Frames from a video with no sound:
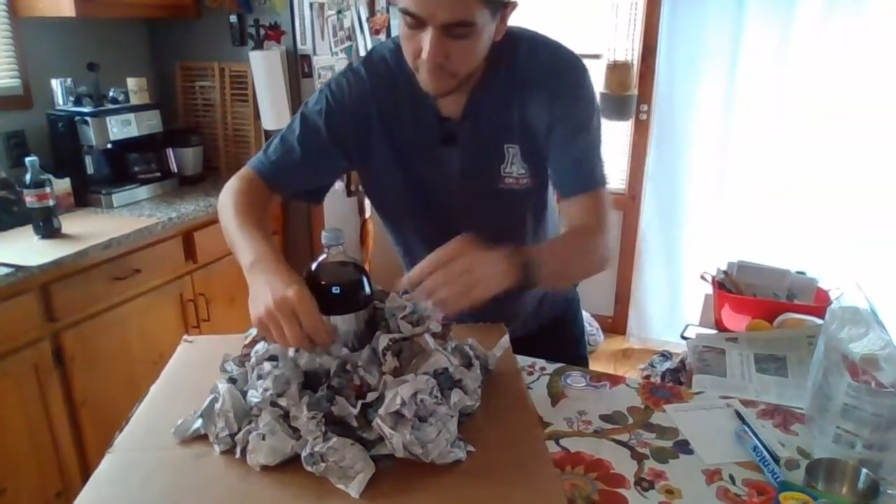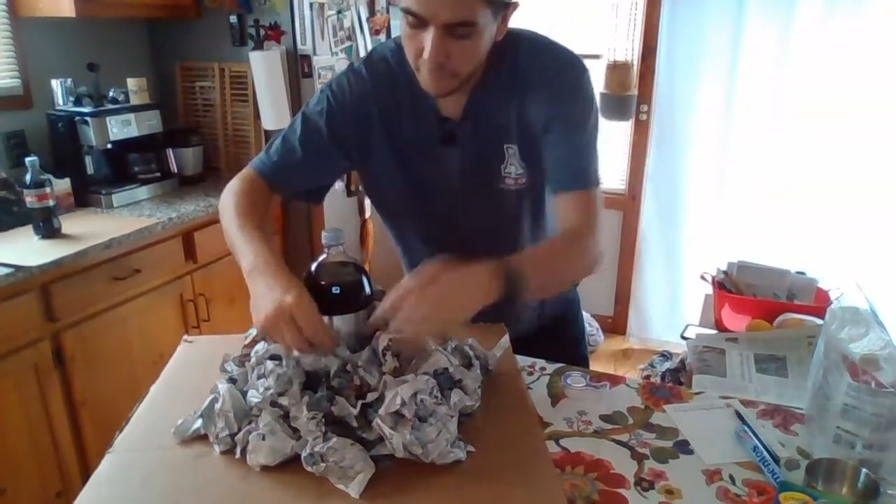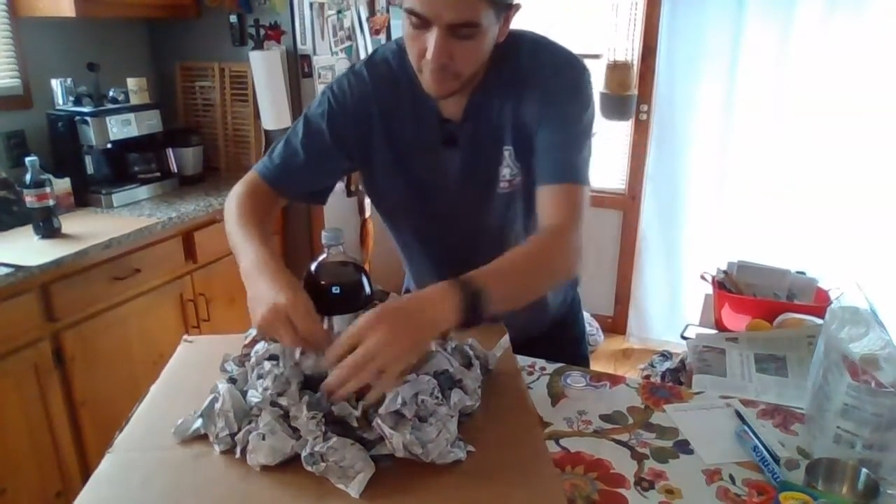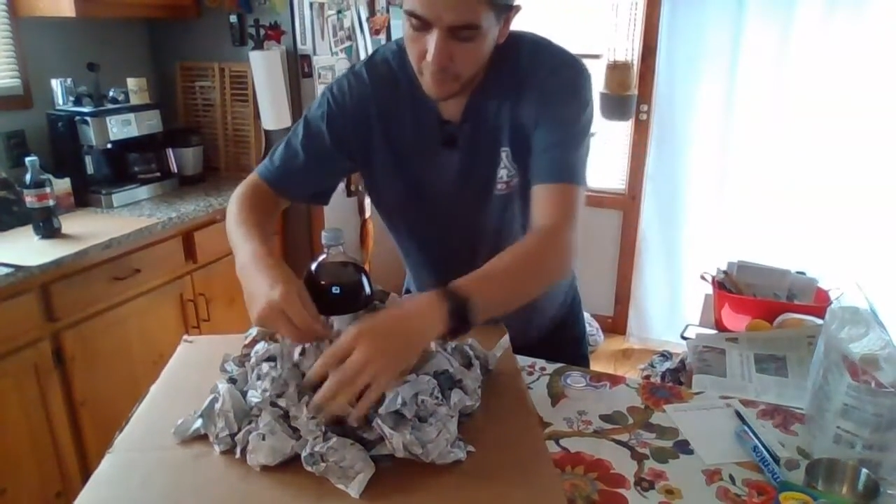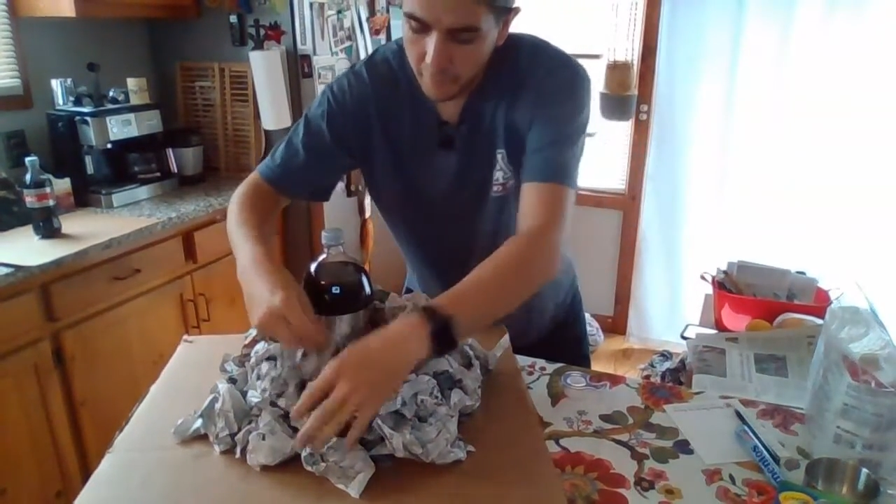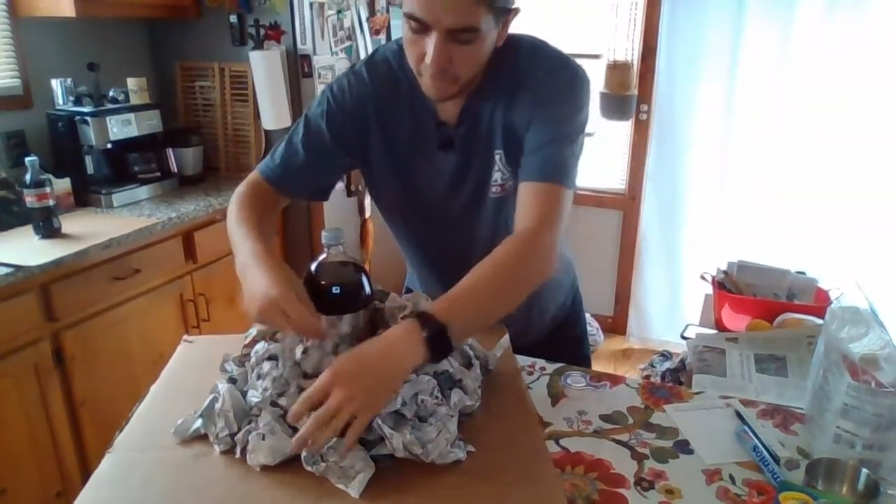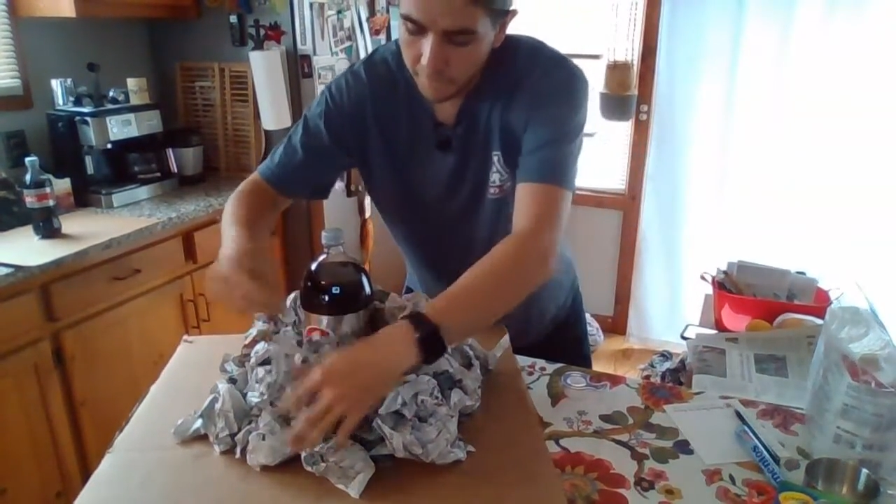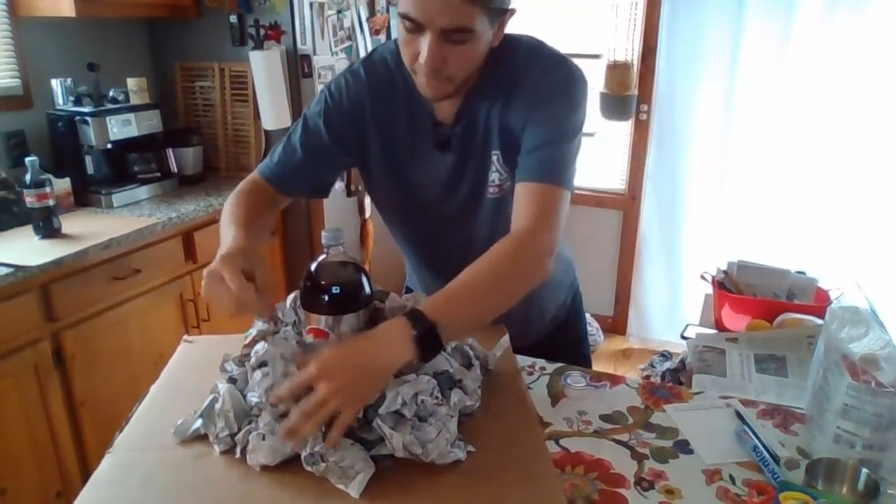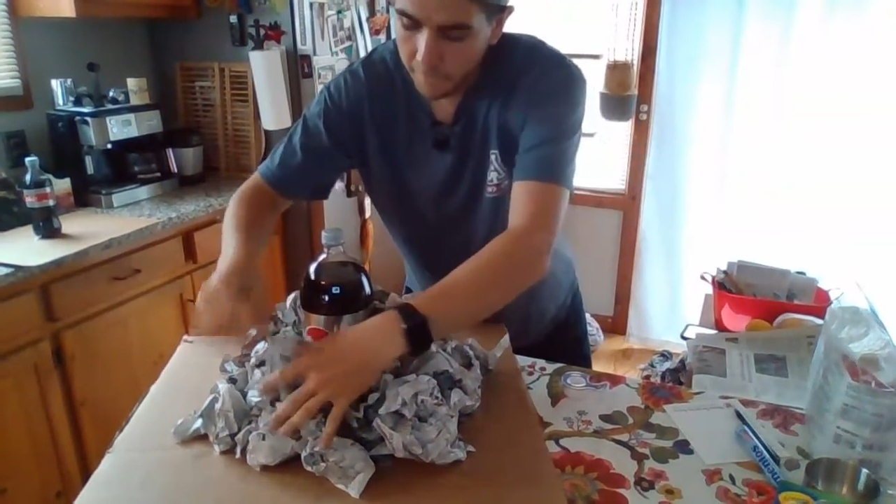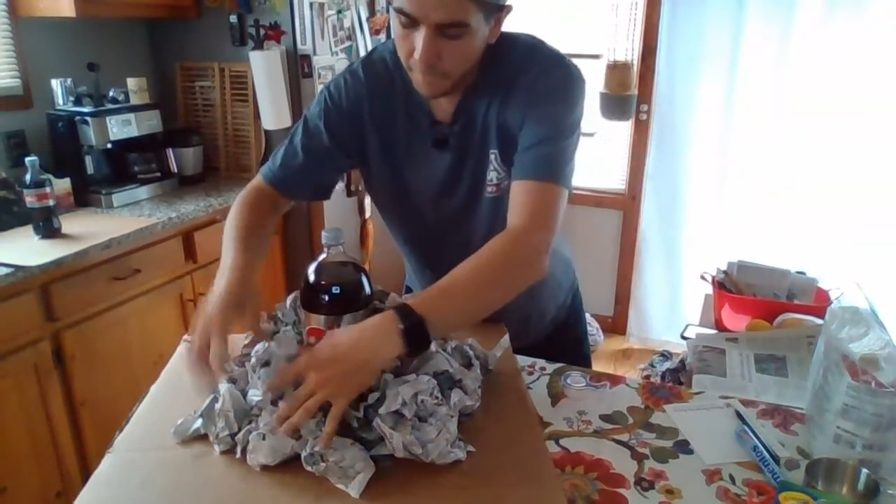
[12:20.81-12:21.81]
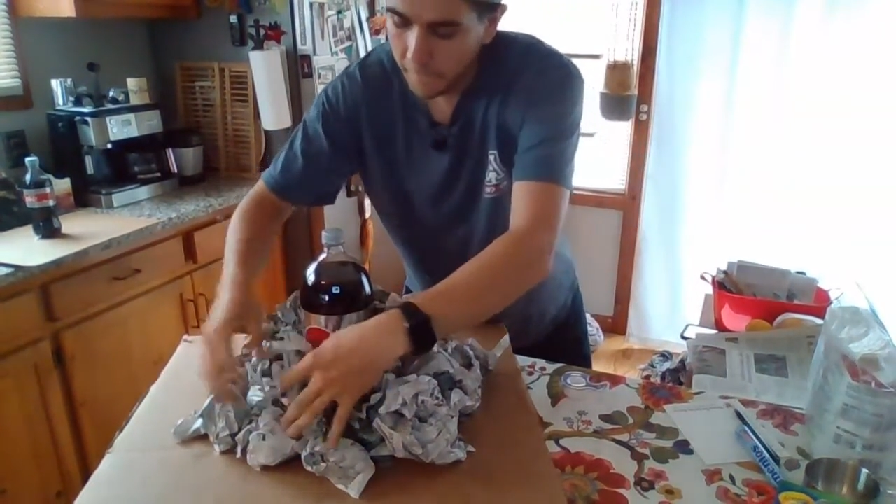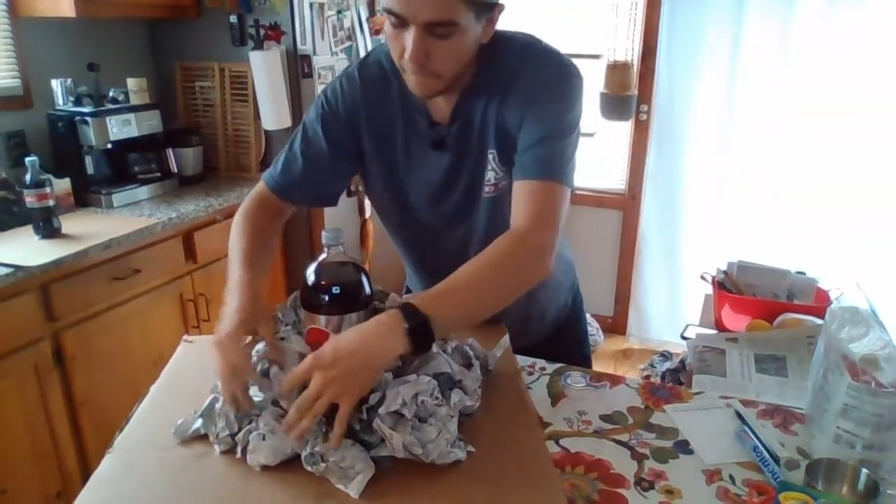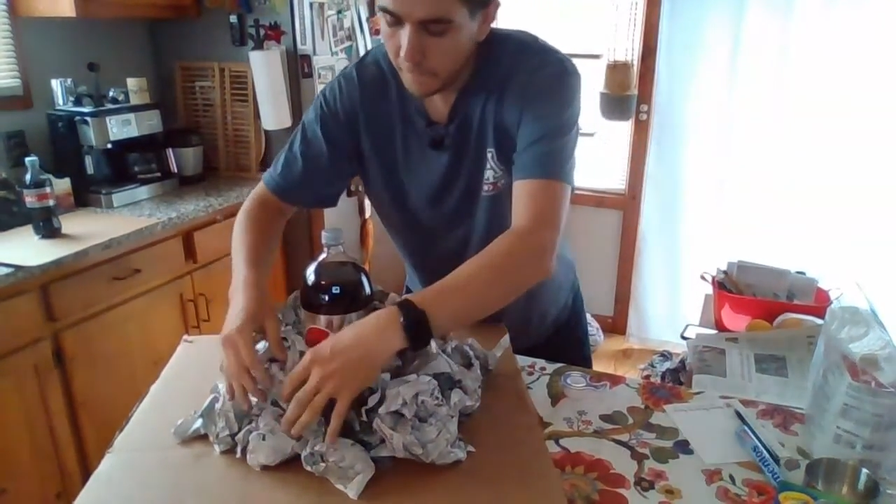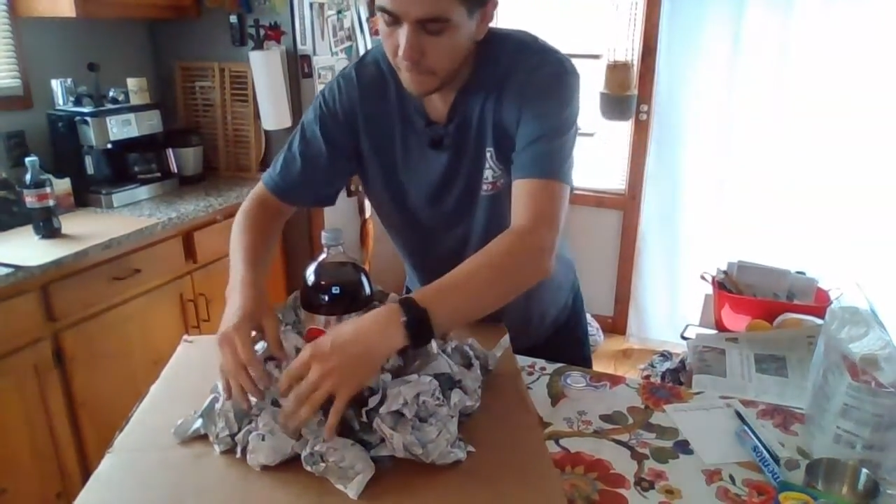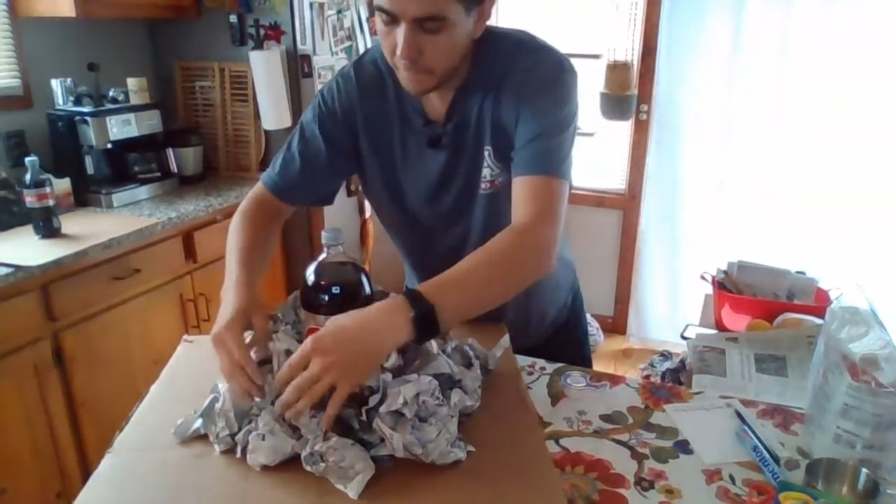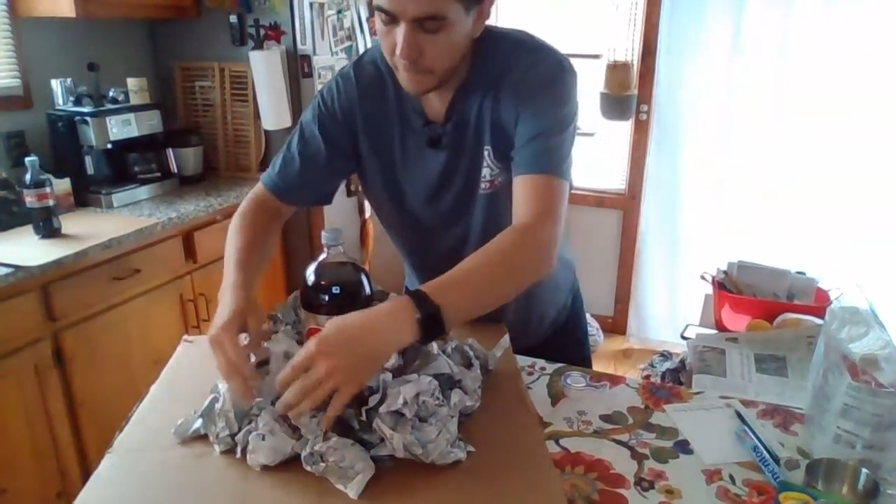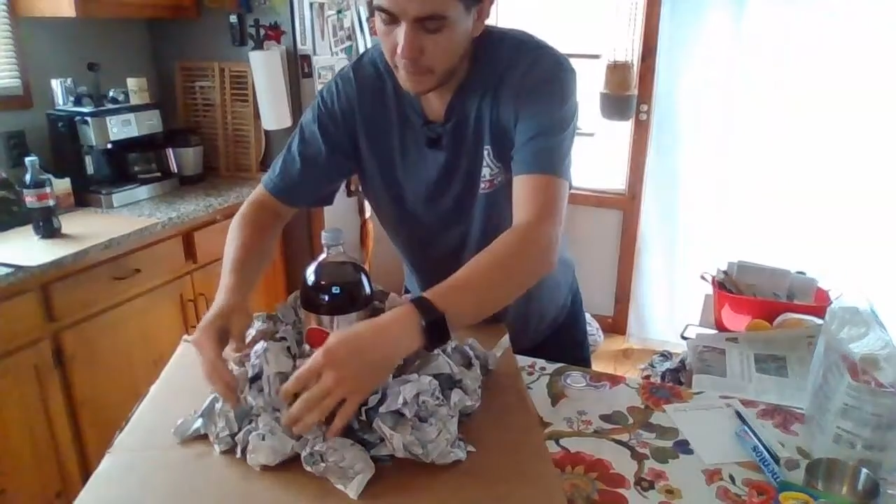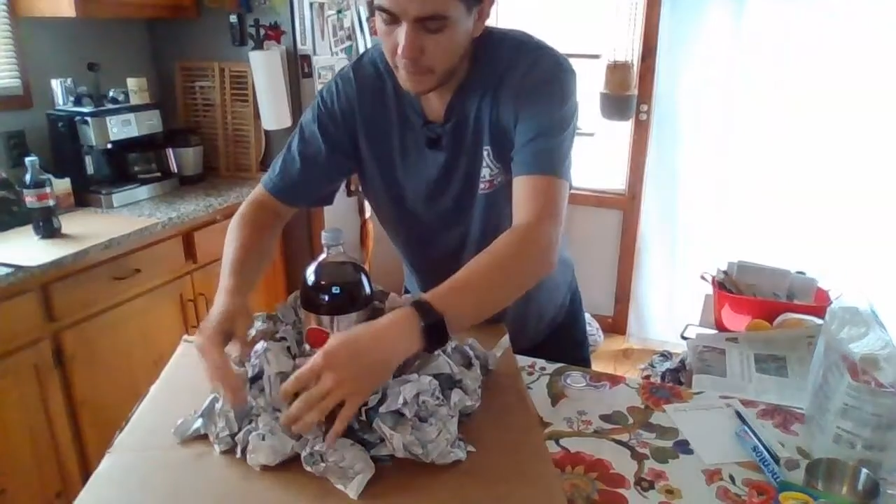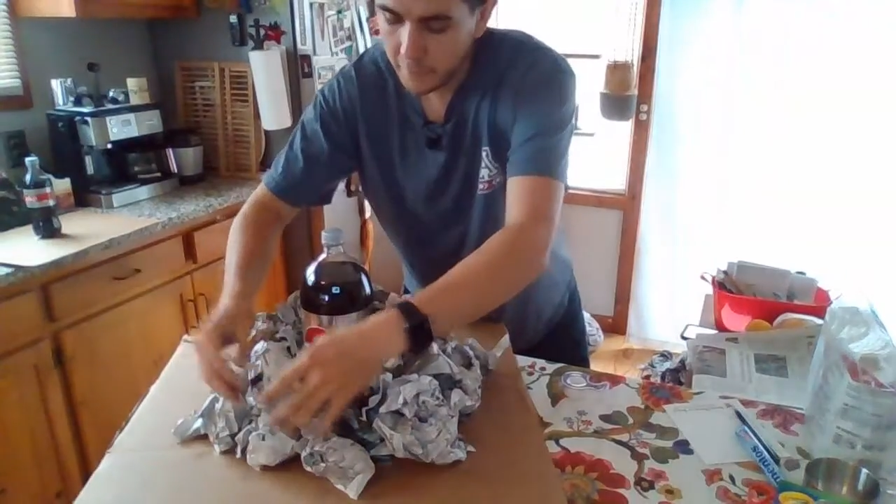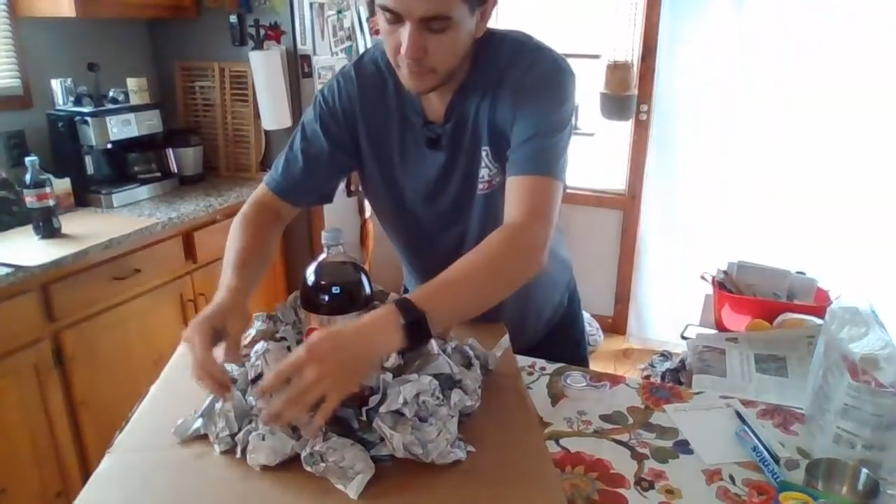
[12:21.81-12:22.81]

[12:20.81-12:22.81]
front. All right.